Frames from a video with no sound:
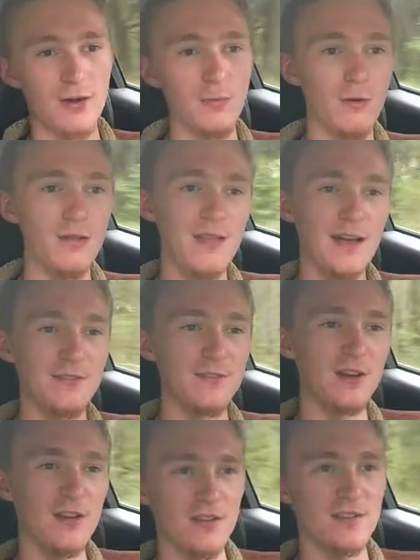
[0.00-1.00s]
And what that
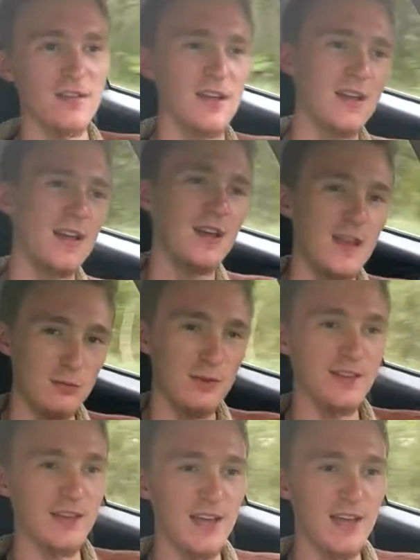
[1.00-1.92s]
does is when the